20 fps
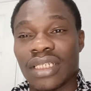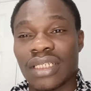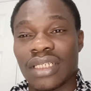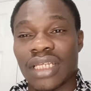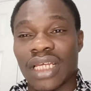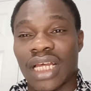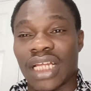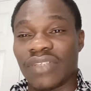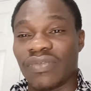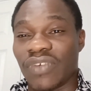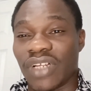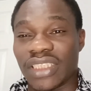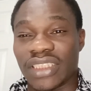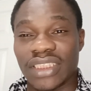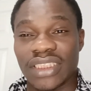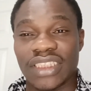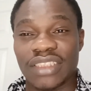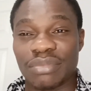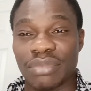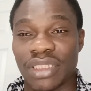
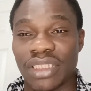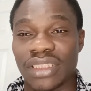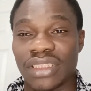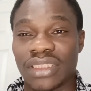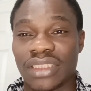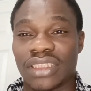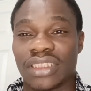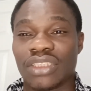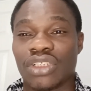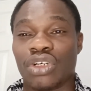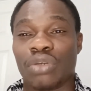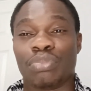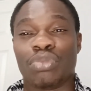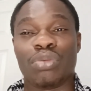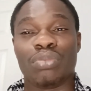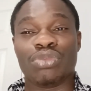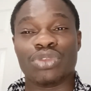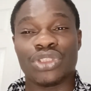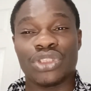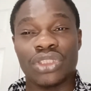advertisement or
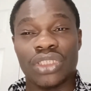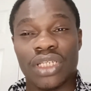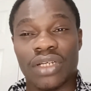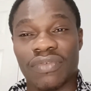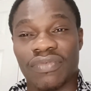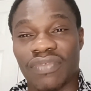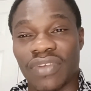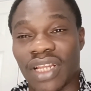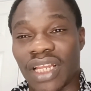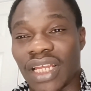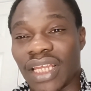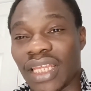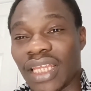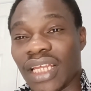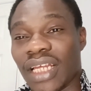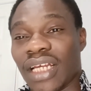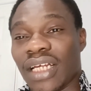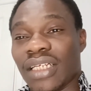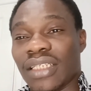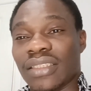promotional
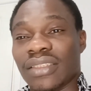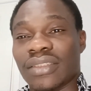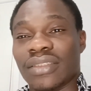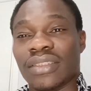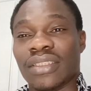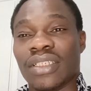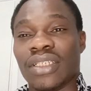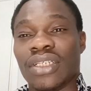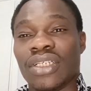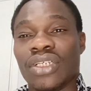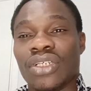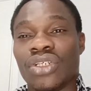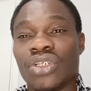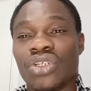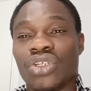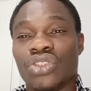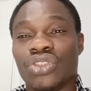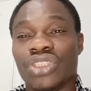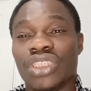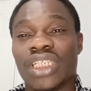flyer,
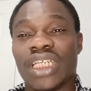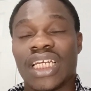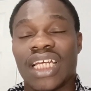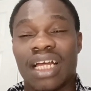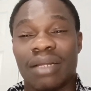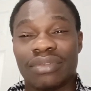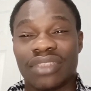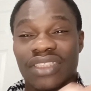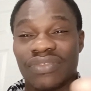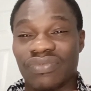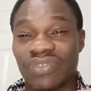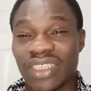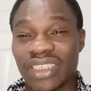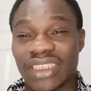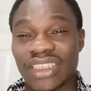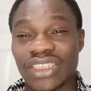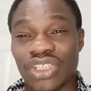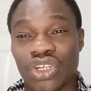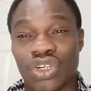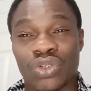or you need a
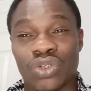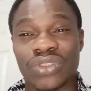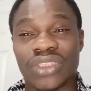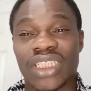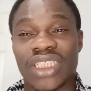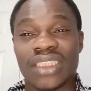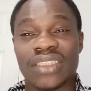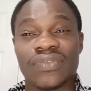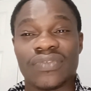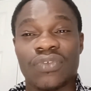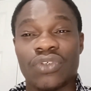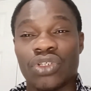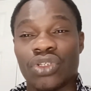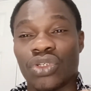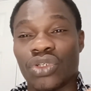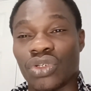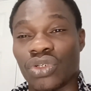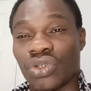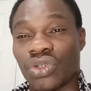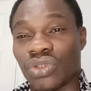captivating content for
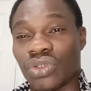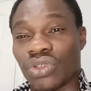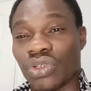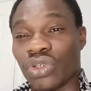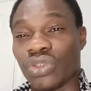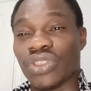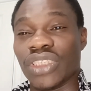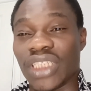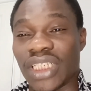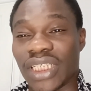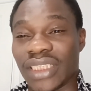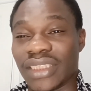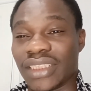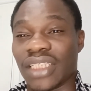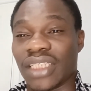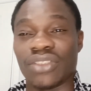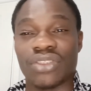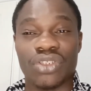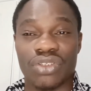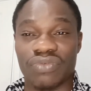your audience
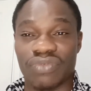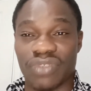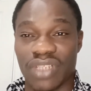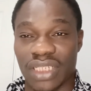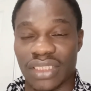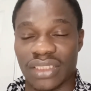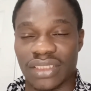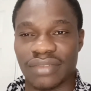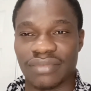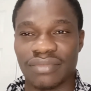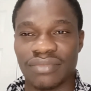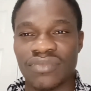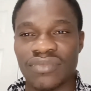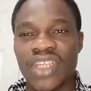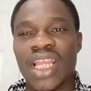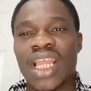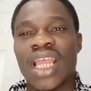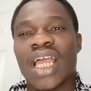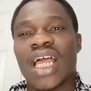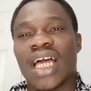and all of that.
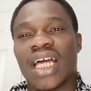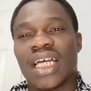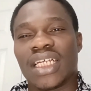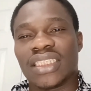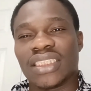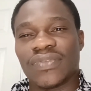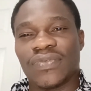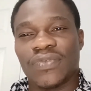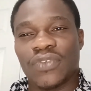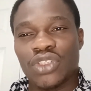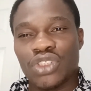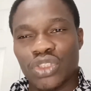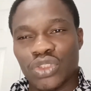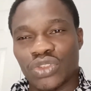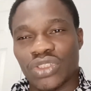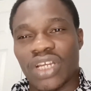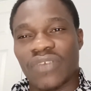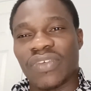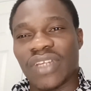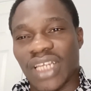And for you to
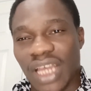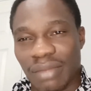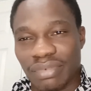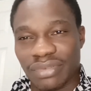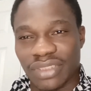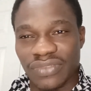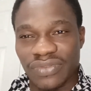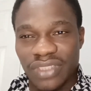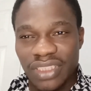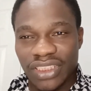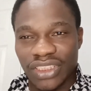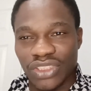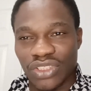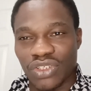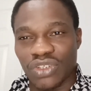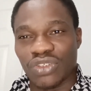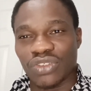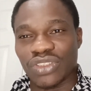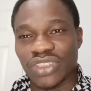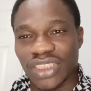have a captivating
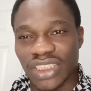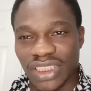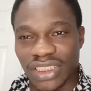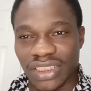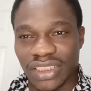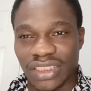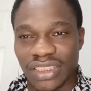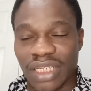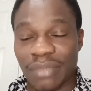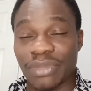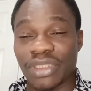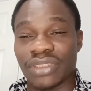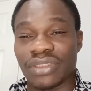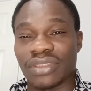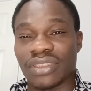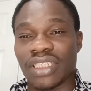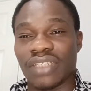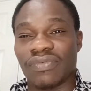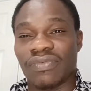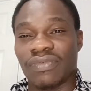audience, I mean,
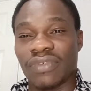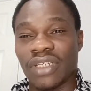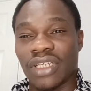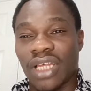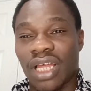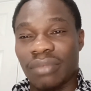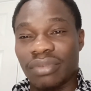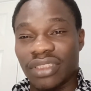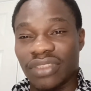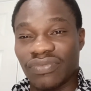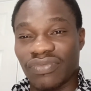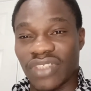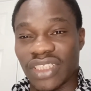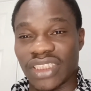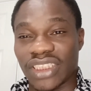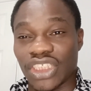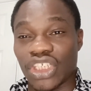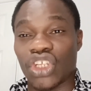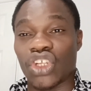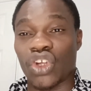if a
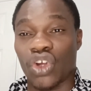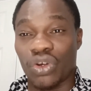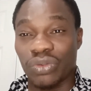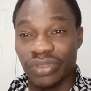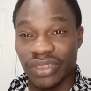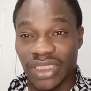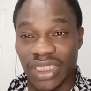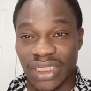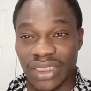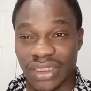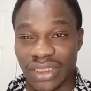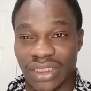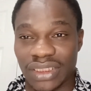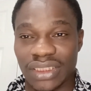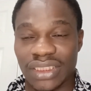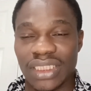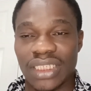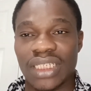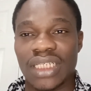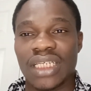captivating content,
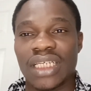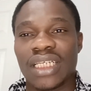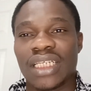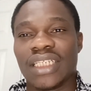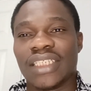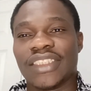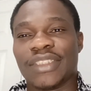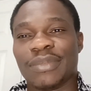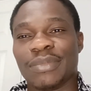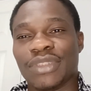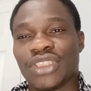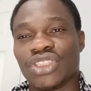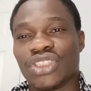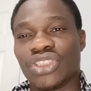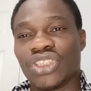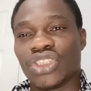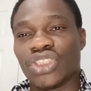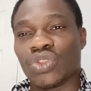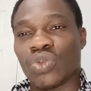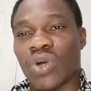it means you
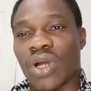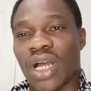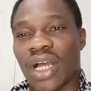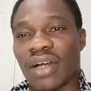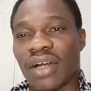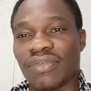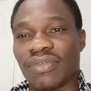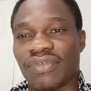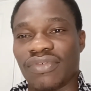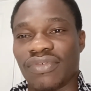need to have